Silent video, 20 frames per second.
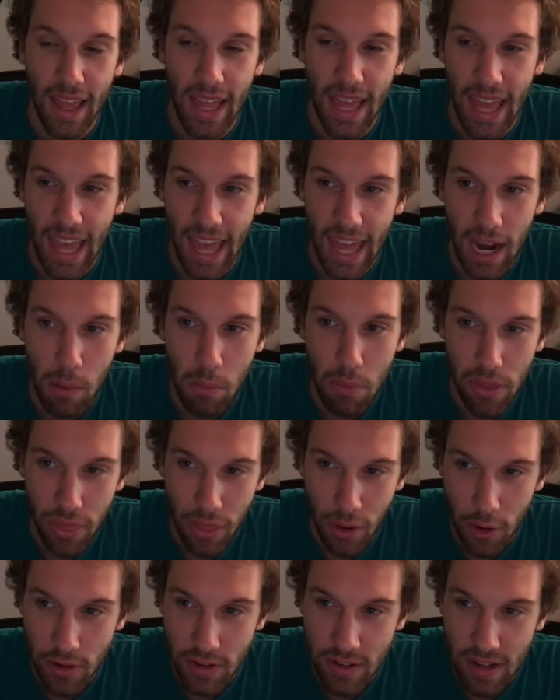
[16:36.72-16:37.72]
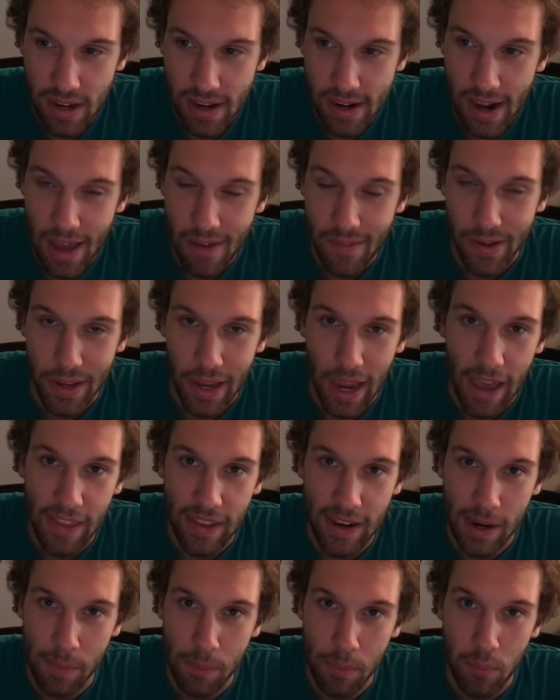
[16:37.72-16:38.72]
At number 13, I have a guy that
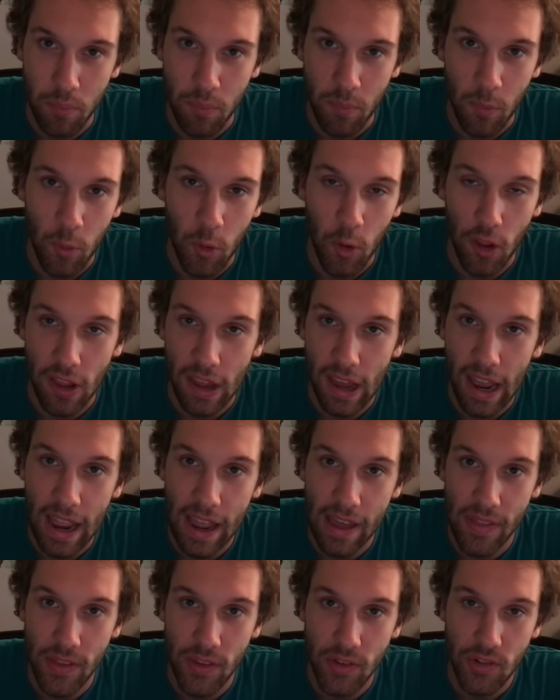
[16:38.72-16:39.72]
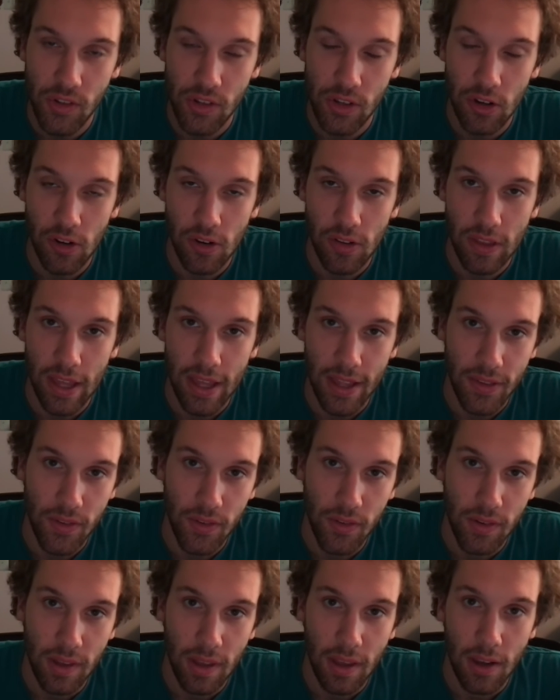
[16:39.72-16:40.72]
I'm really high on this year, and
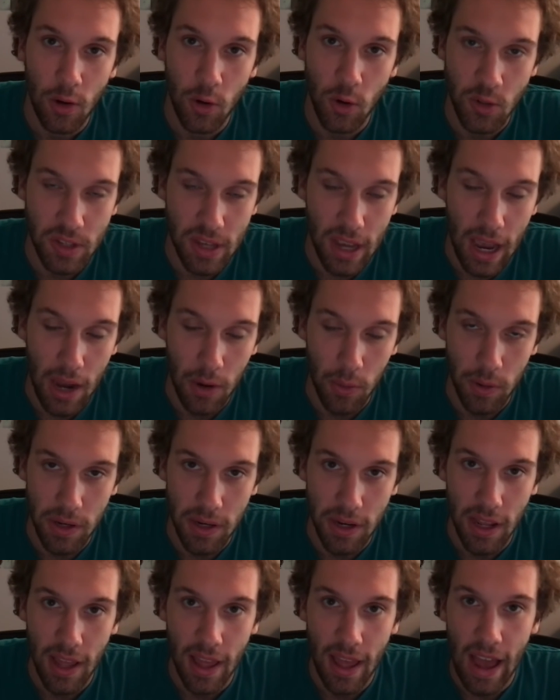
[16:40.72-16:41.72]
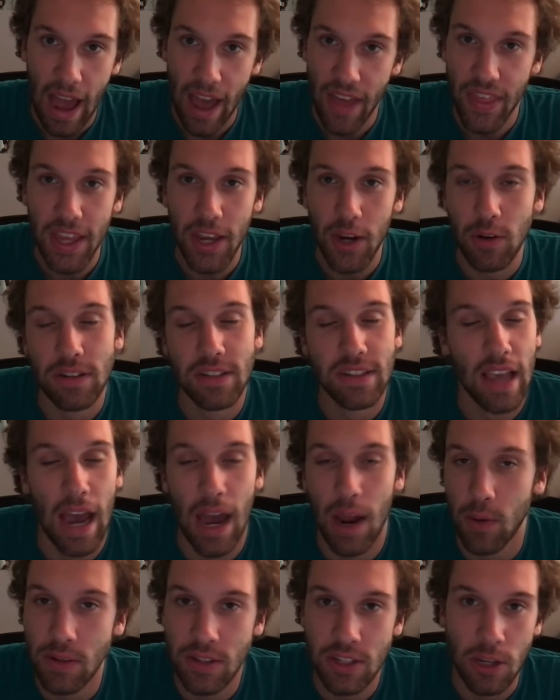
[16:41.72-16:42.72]
that's Chris Godwin. I think Chris
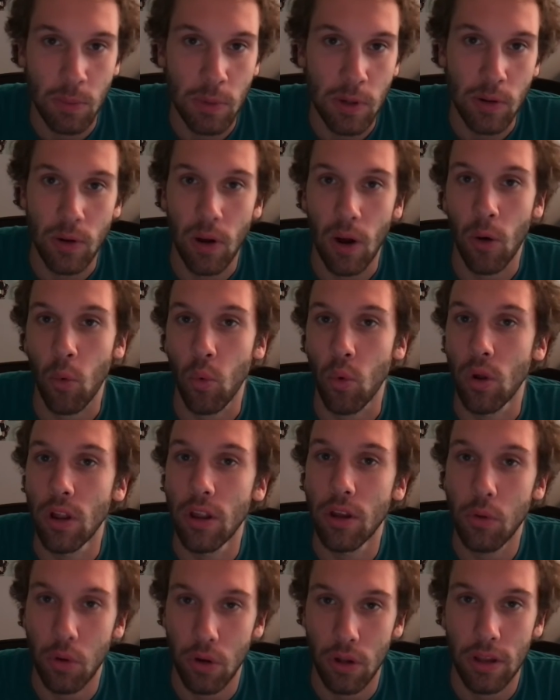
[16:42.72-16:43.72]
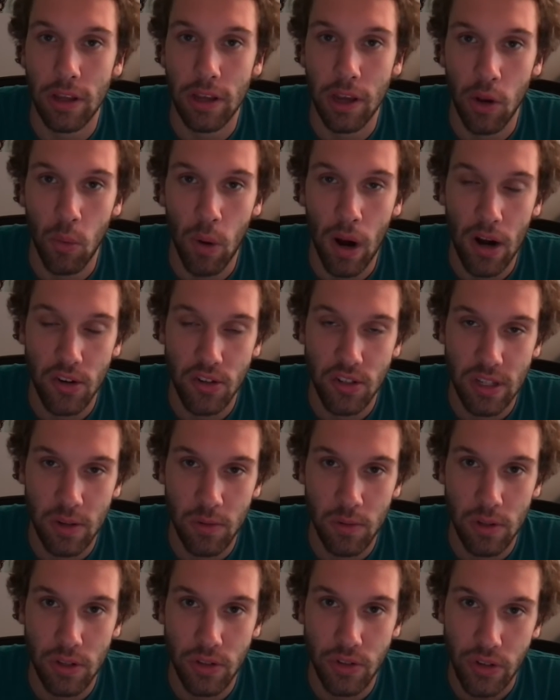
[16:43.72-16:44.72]
Godwin's going to be a really, really good wide receiver
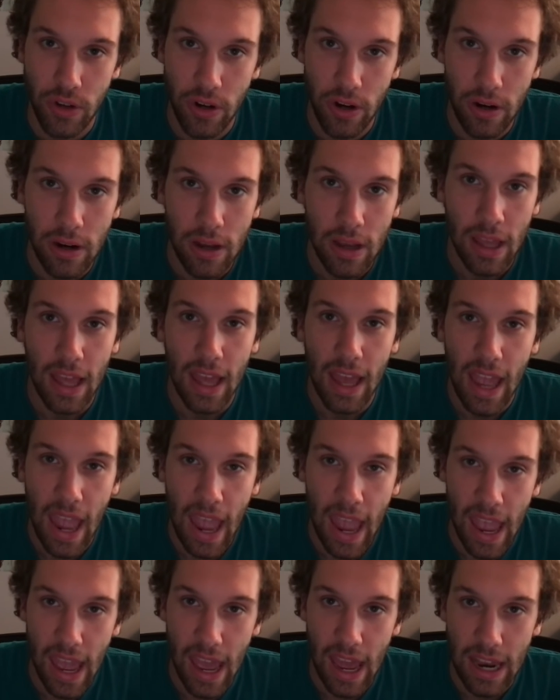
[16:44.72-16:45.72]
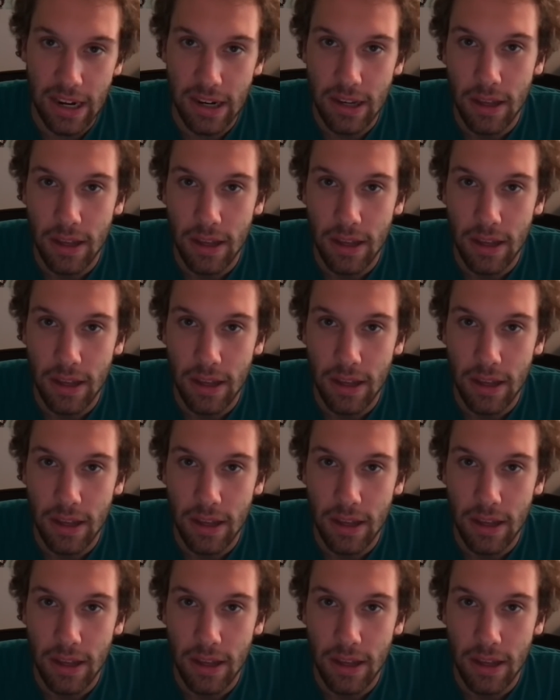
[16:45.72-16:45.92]
this year, and